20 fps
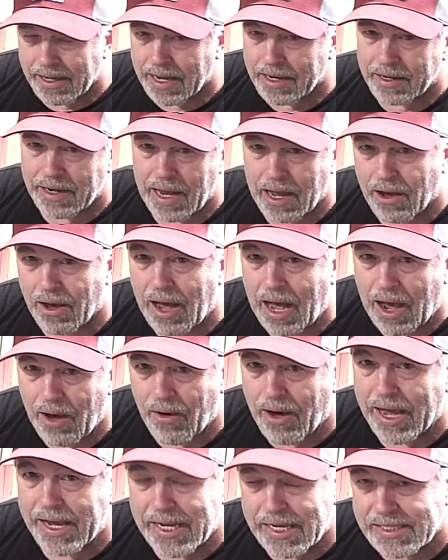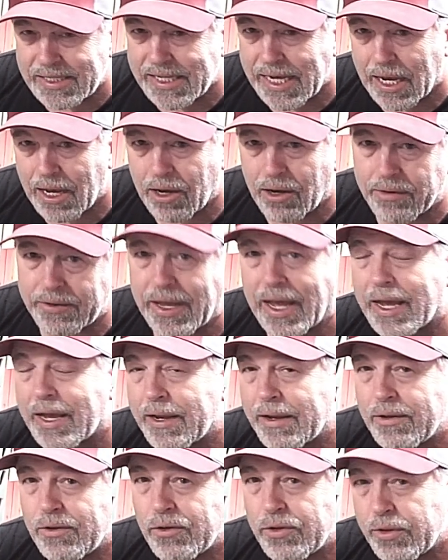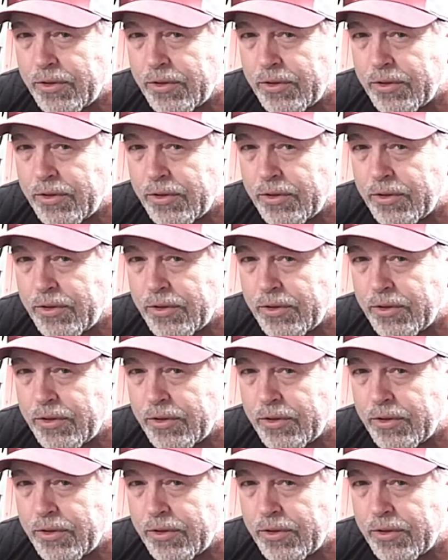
and now how I can tell that